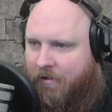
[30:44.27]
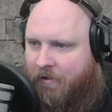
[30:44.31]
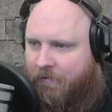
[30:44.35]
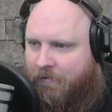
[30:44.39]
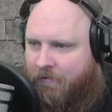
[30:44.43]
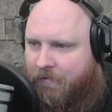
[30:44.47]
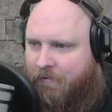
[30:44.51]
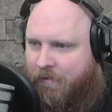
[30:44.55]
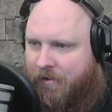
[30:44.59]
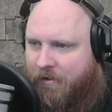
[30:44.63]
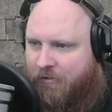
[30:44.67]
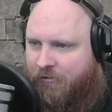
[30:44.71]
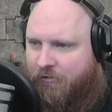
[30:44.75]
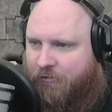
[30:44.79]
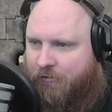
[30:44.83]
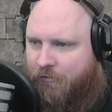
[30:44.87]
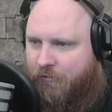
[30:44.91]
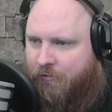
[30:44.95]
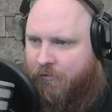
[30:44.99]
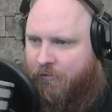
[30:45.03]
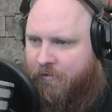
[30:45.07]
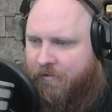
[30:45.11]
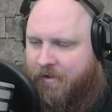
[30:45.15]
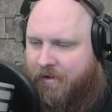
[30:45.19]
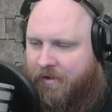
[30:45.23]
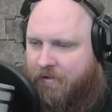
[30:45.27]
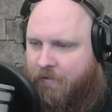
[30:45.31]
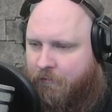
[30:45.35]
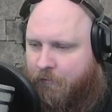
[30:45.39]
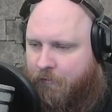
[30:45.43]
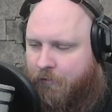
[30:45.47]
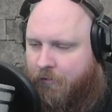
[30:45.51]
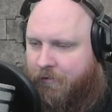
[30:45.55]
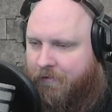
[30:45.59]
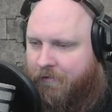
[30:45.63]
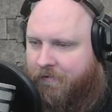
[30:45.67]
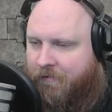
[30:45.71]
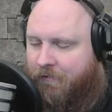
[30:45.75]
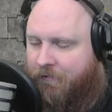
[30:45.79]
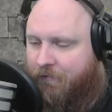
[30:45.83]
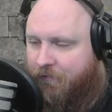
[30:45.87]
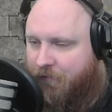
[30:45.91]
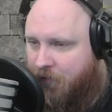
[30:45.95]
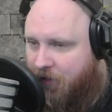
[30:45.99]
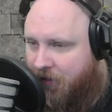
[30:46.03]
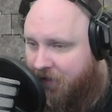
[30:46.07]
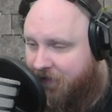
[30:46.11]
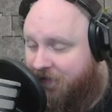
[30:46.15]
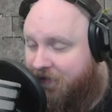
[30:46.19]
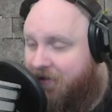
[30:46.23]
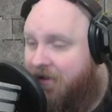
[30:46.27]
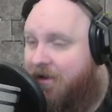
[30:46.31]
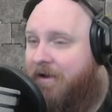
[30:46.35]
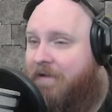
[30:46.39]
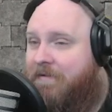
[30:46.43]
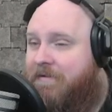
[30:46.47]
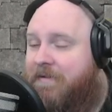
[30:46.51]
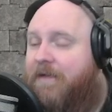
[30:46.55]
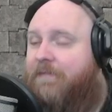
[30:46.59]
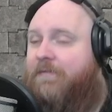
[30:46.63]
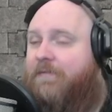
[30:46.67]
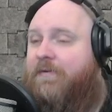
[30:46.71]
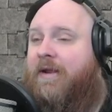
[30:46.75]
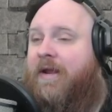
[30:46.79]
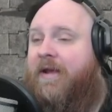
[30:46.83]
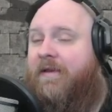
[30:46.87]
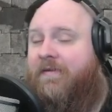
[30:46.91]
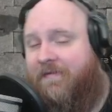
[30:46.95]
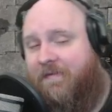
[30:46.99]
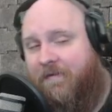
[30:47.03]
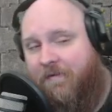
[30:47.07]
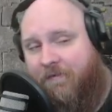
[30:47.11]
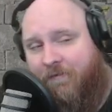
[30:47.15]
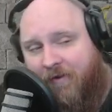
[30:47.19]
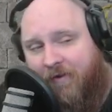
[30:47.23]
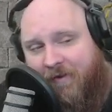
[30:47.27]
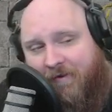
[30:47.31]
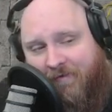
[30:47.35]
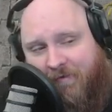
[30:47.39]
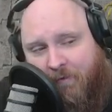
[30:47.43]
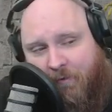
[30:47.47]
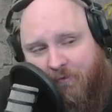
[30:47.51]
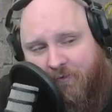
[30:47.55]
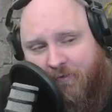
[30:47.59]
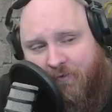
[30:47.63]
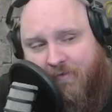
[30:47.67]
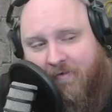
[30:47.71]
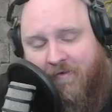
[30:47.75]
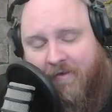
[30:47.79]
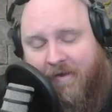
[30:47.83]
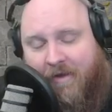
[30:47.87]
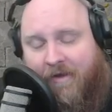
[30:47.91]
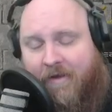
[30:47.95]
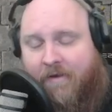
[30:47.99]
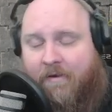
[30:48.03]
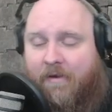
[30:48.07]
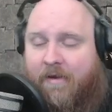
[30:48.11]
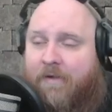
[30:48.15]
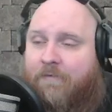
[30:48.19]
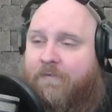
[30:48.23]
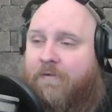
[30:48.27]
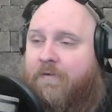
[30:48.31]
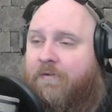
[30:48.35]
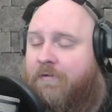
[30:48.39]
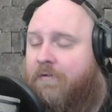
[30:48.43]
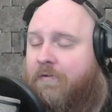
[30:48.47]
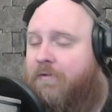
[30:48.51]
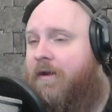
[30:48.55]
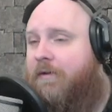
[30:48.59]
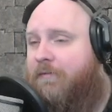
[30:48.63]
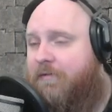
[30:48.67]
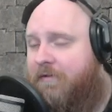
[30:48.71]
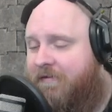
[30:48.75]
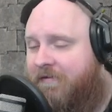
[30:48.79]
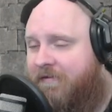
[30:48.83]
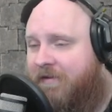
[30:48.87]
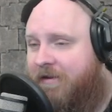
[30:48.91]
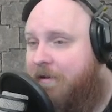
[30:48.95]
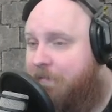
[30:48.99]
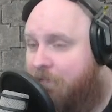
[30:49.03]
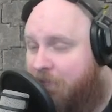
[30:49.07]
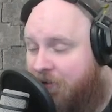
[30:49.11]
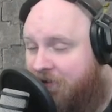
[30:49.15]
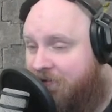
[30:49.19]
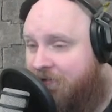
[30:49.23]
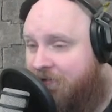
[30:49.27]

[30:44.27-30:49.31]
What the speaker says: to make sure that it works for us. Nevertheless, thank you so much for today. If you do like what you see, please